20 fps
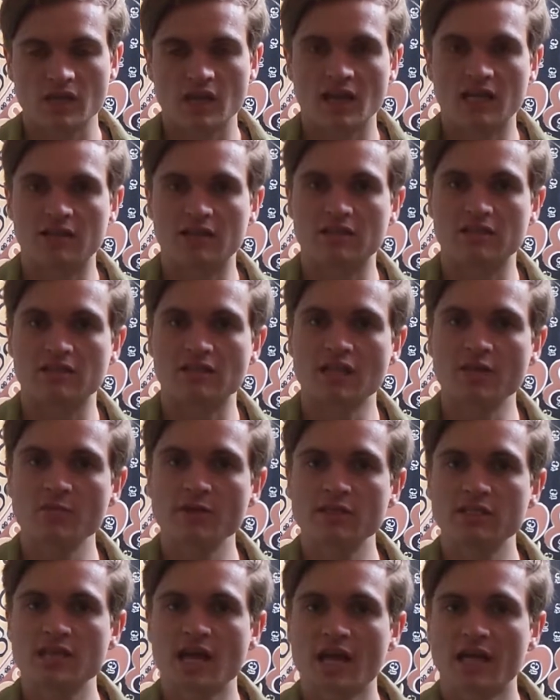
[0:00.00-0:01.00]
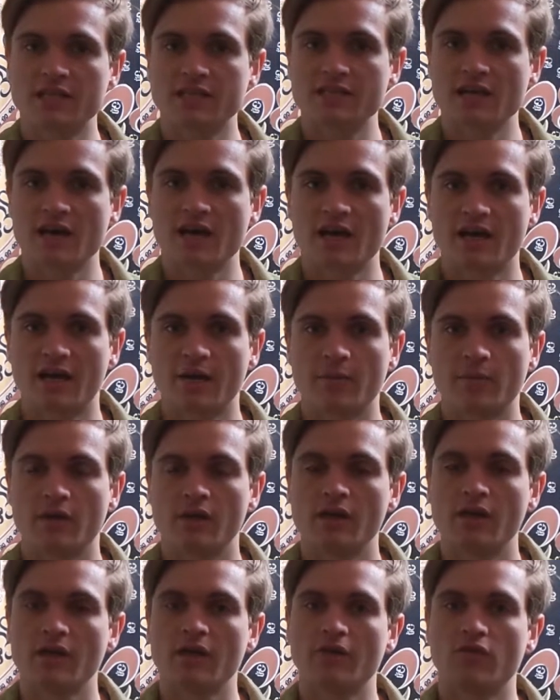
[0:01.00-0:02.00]
at the same exact time
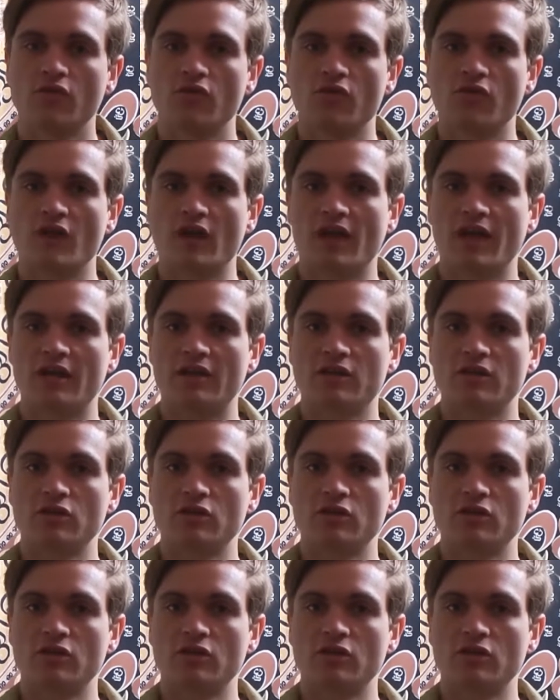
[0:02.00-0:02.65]
that